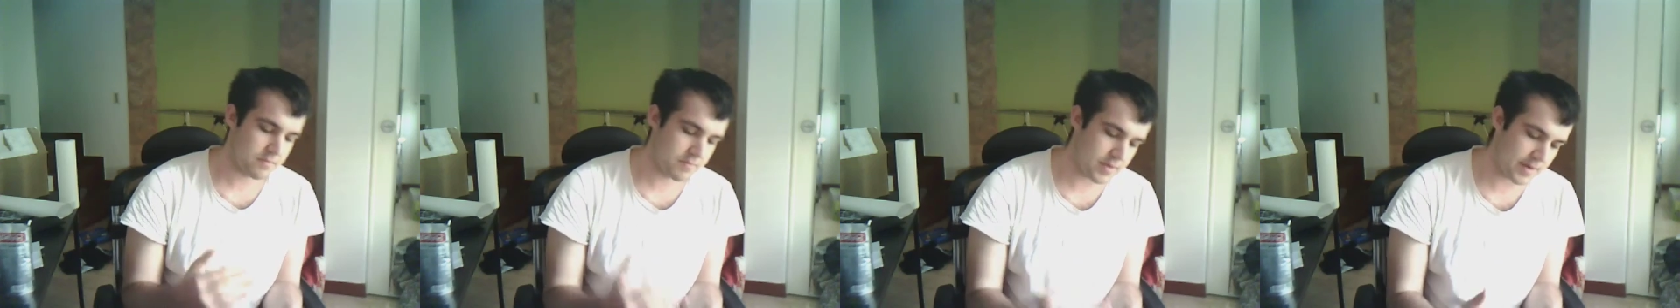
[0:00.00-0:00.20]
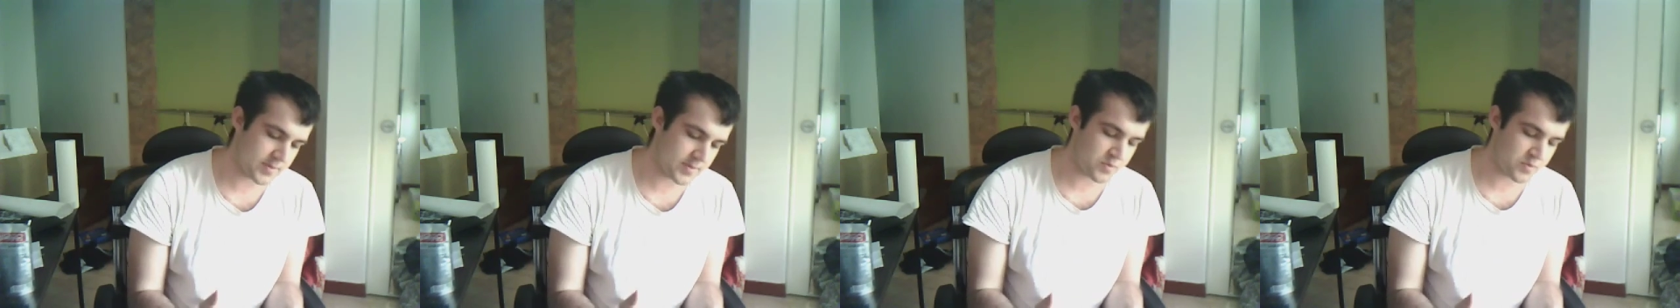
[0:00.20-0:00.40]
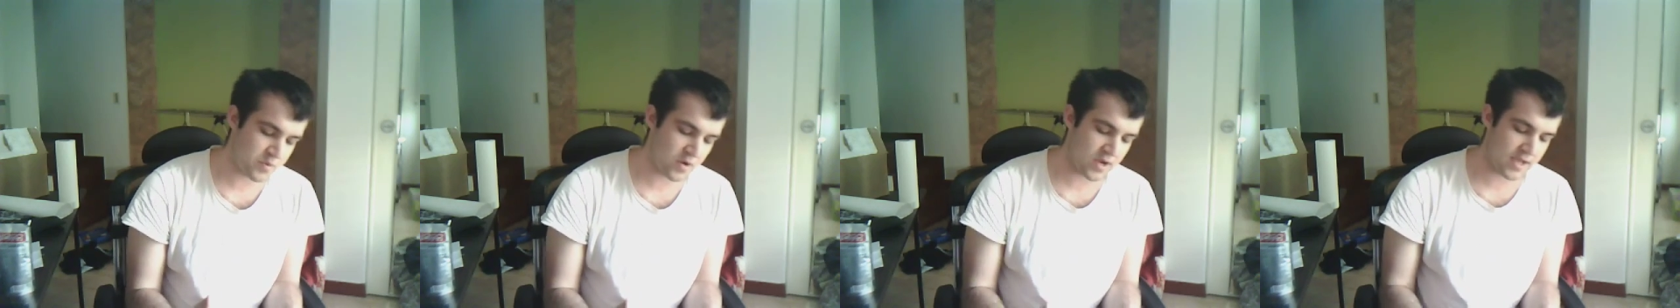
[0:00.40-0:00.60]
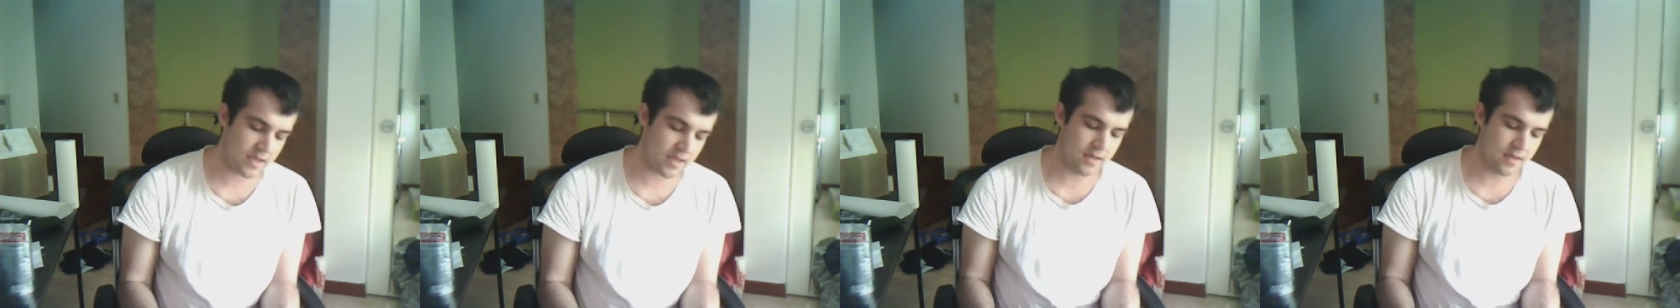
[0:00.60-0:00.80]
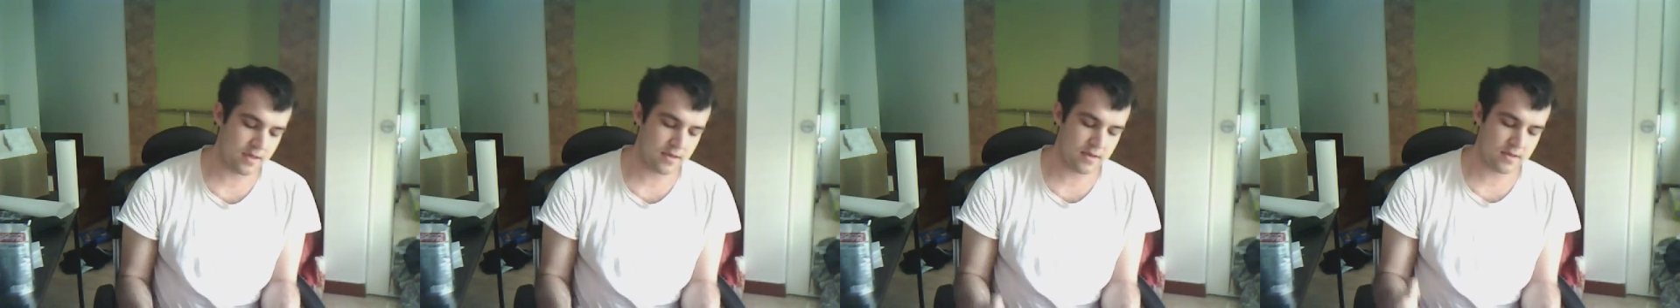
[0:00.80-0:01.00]
Pepper spray,
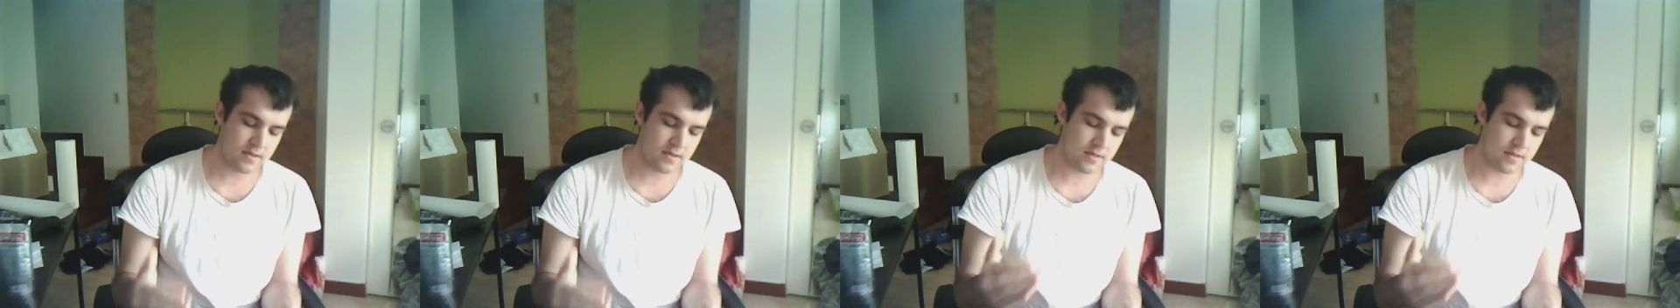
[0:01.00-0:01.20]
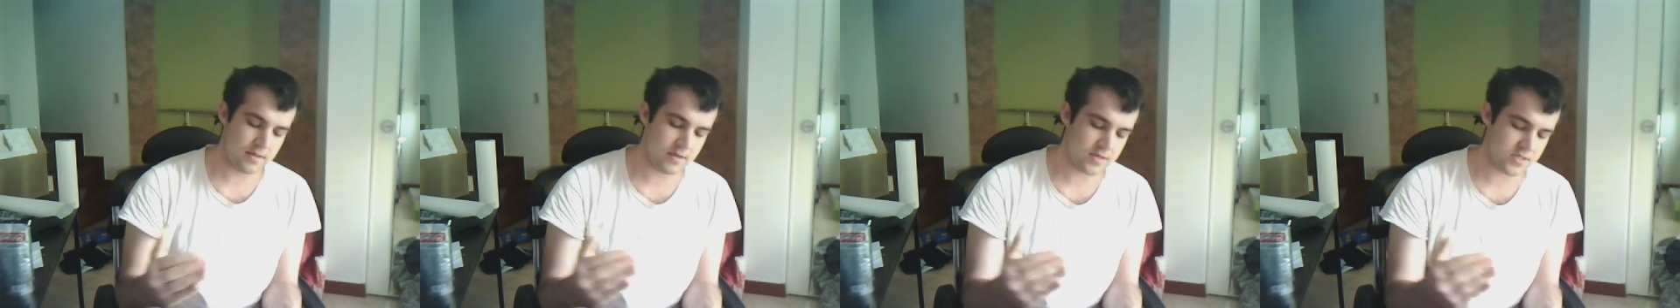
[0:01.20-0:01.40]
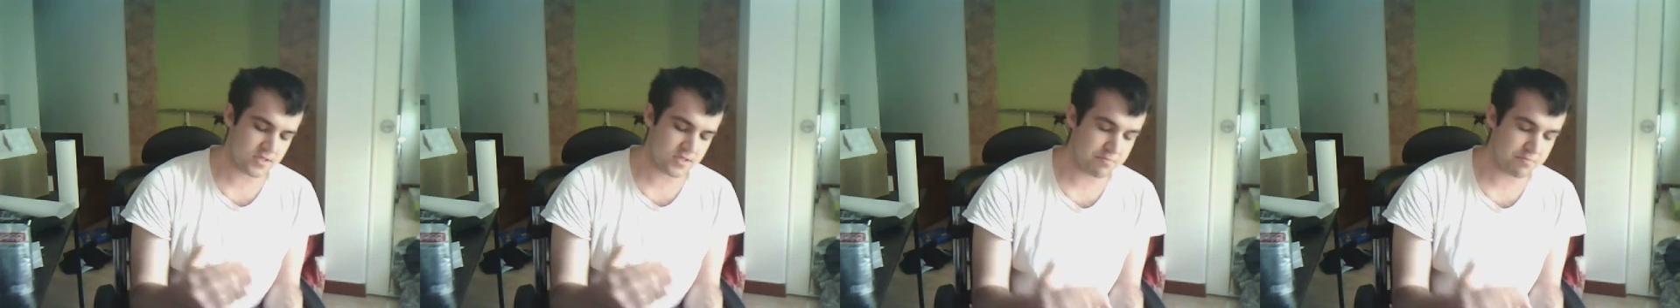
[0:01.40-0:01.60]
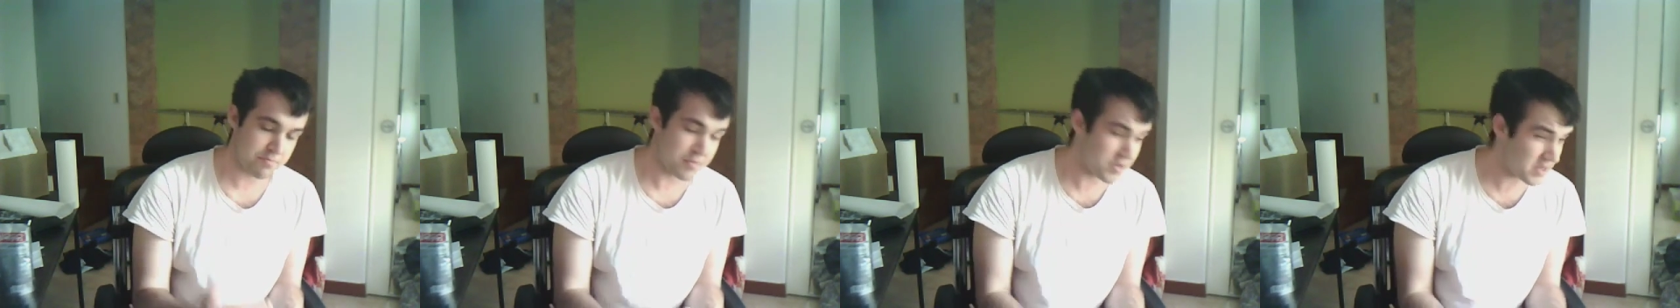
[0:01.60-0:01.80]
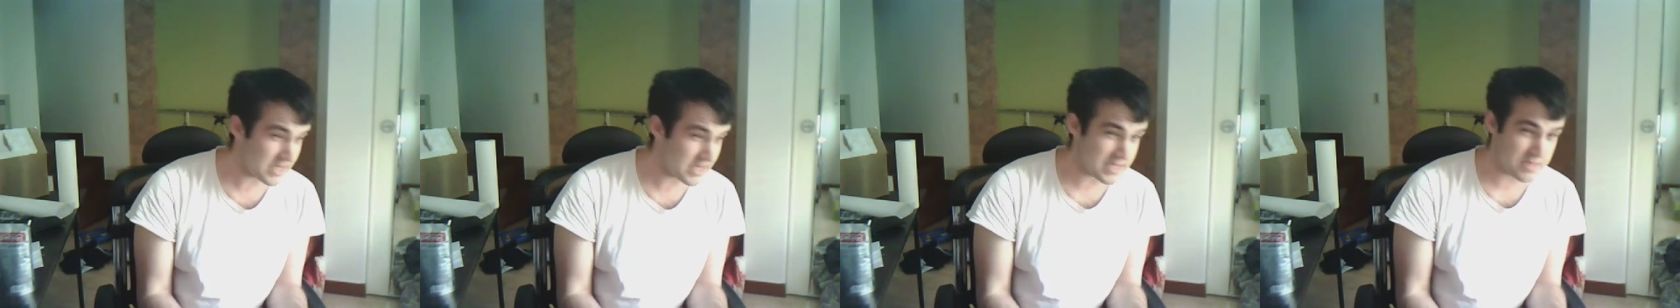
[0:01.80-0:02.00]
there's
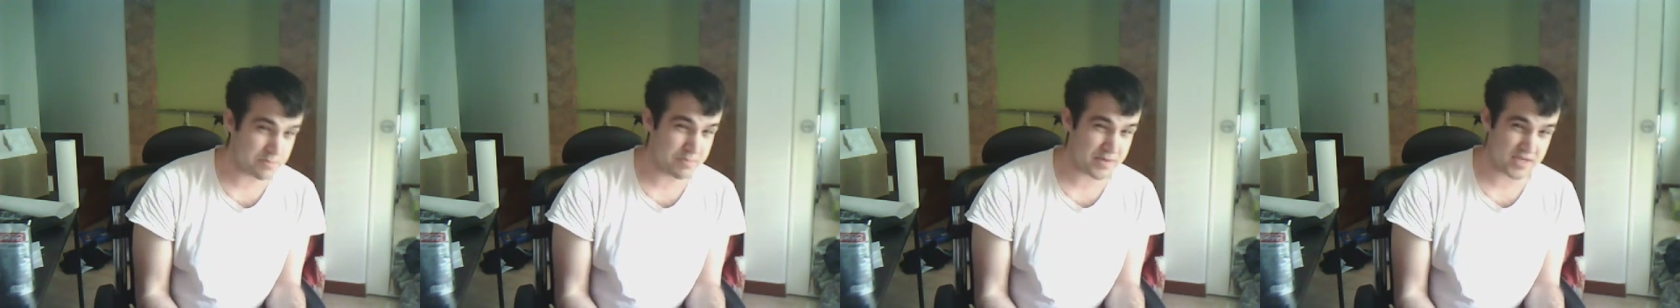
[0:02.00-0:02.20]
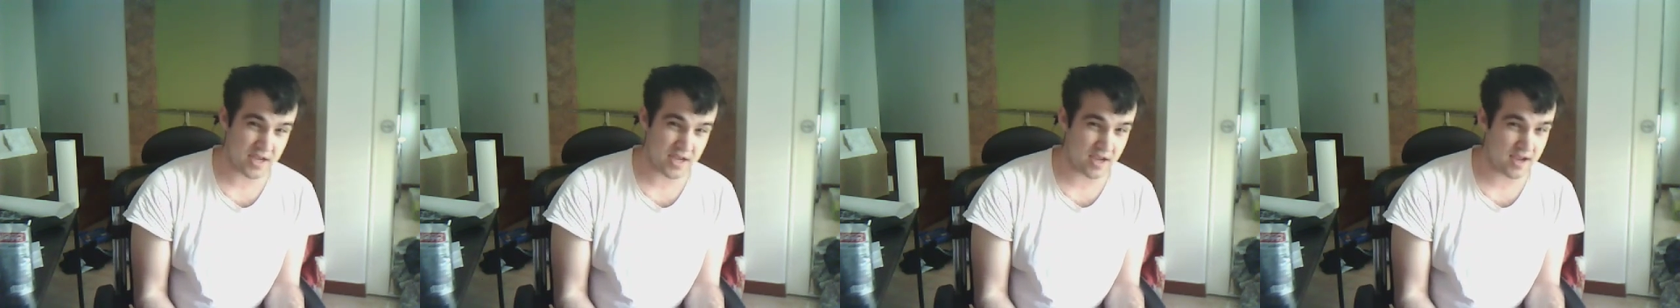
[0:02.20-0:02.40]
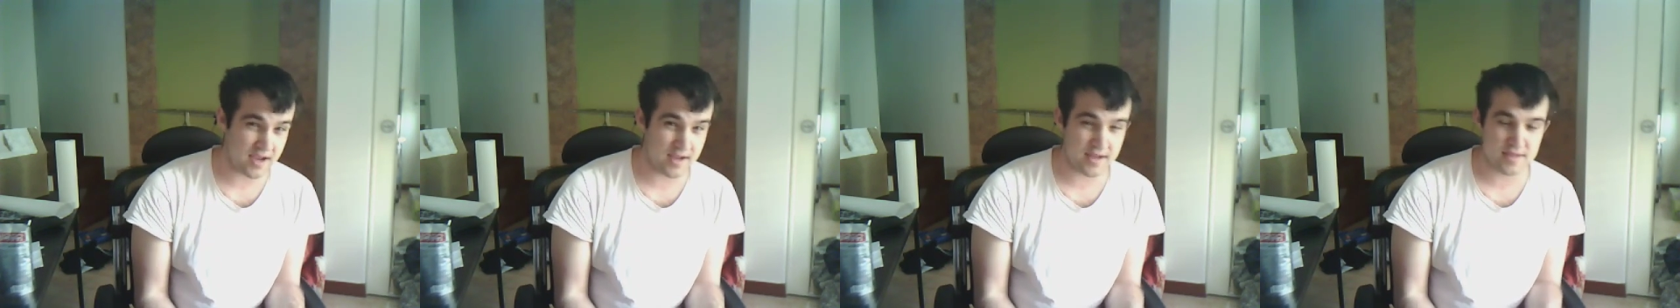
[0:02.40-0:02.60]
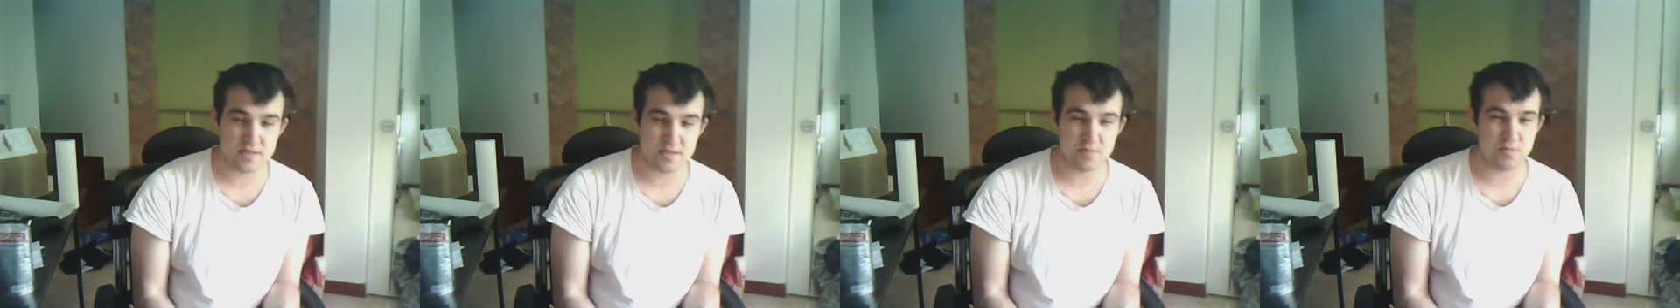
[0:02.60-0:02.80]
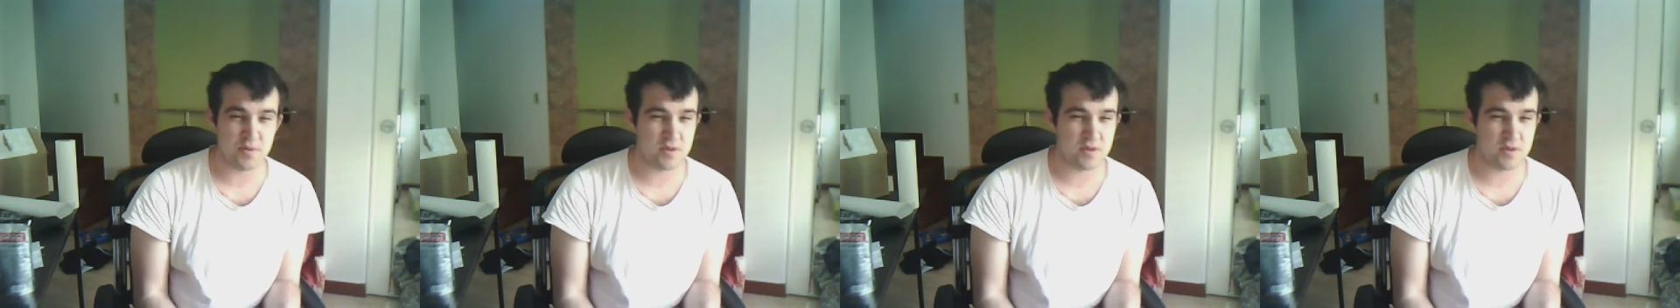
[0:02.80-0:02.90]
police batons,